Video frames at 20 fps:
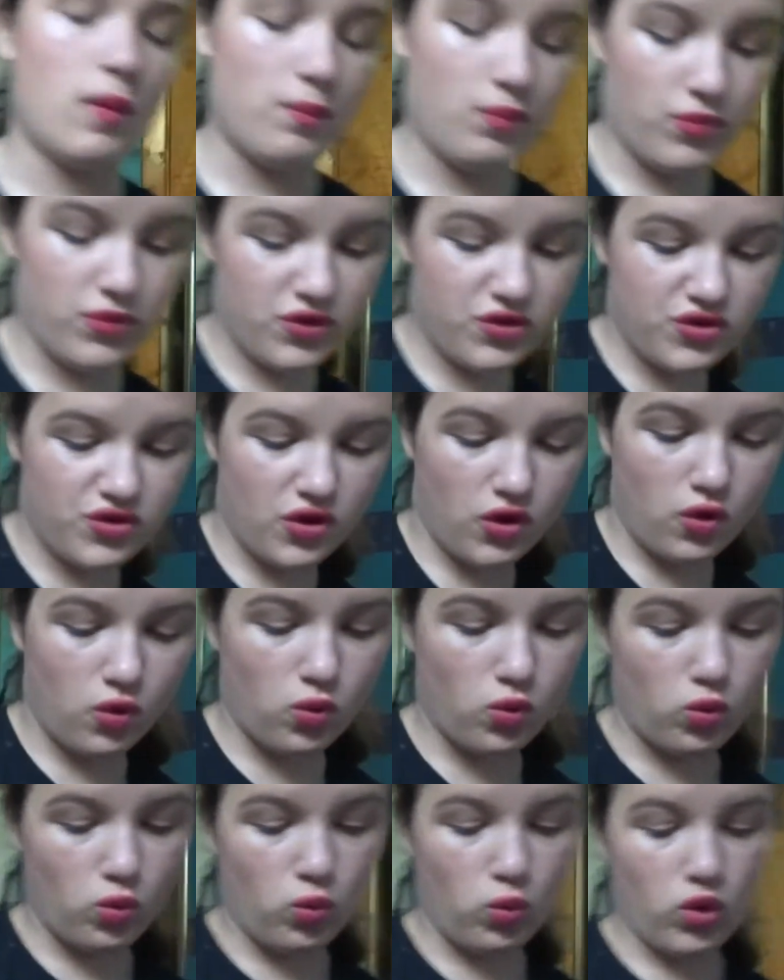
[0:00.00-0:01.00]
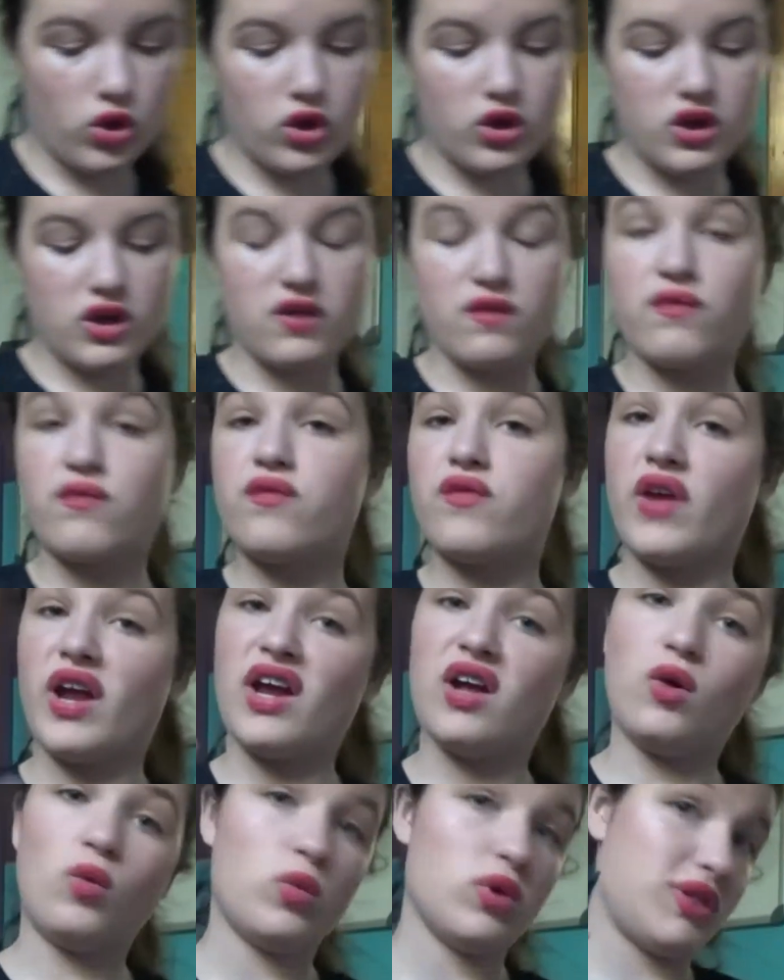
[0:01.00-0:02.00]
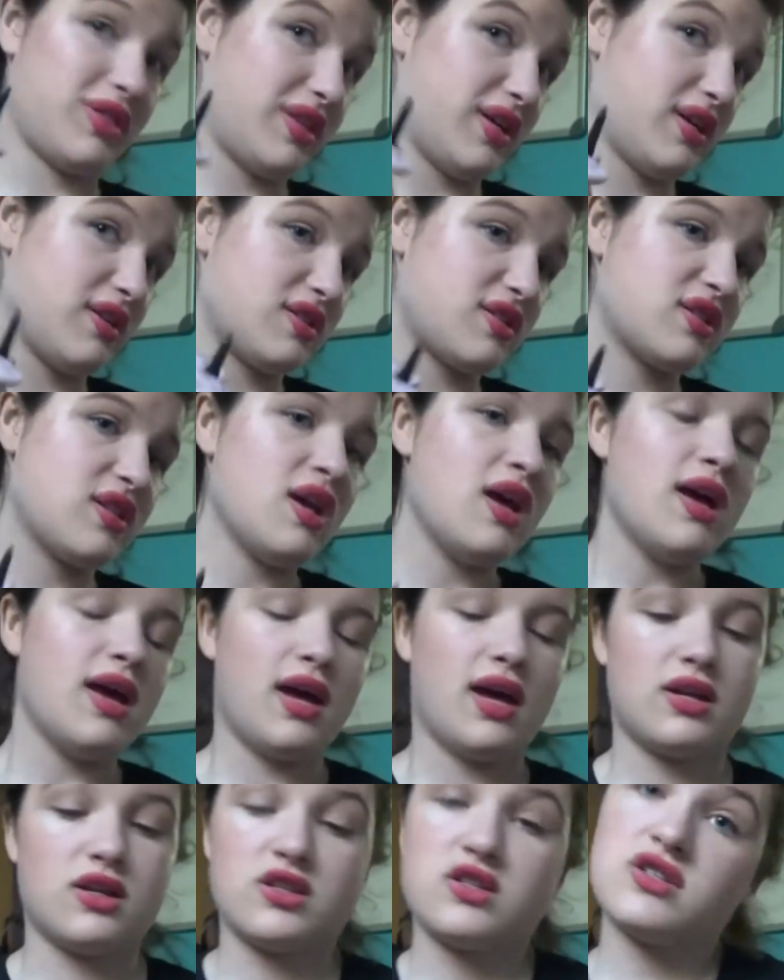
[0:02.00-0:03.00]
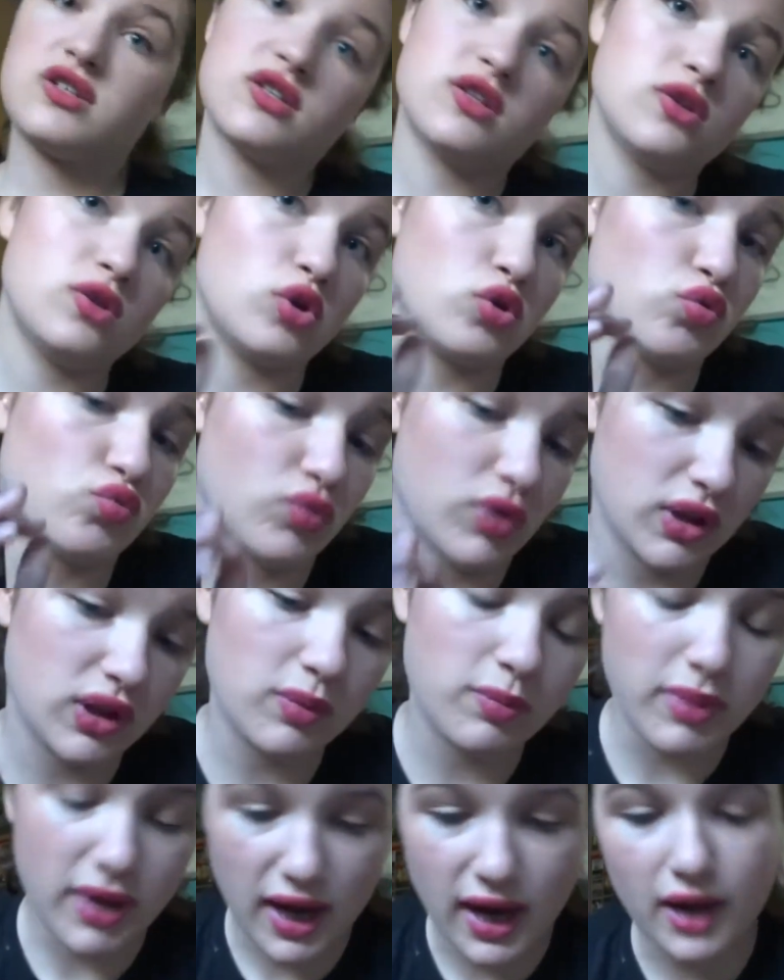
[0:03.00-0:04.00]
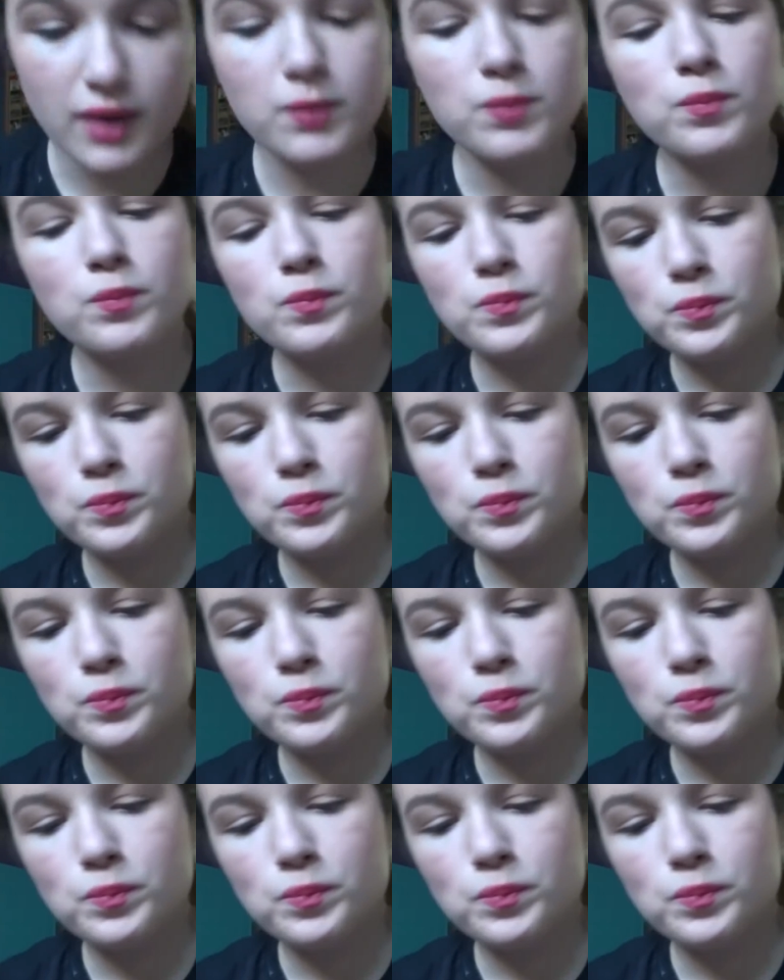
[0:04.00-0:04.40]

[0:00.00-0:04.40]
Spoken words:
So we're gonna fail with this, and it's gonna look really bad,